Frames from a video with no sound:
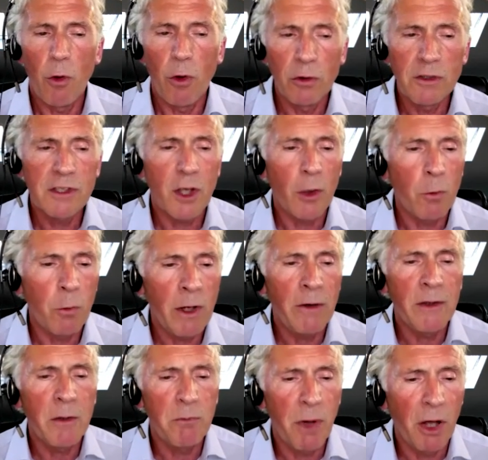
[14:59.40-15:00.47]
Also, where
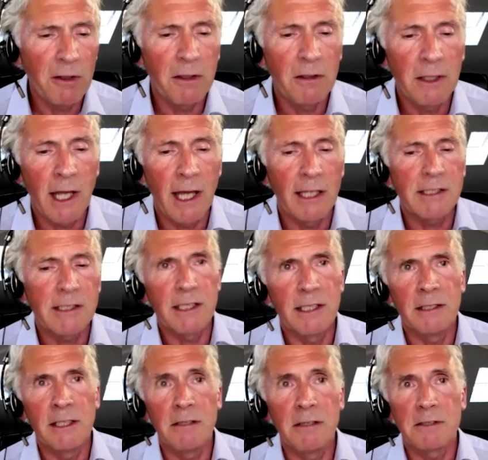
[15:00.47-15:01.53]
are the bottlenecks
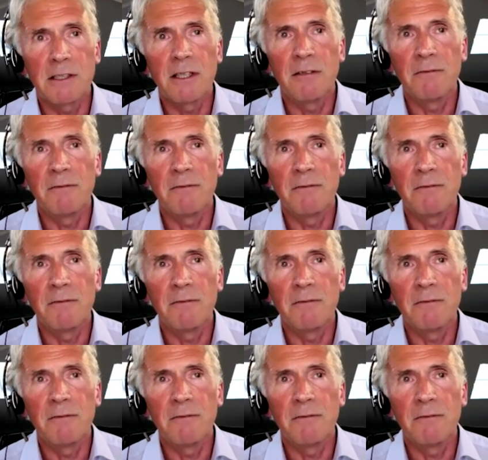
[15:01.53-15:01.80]
in those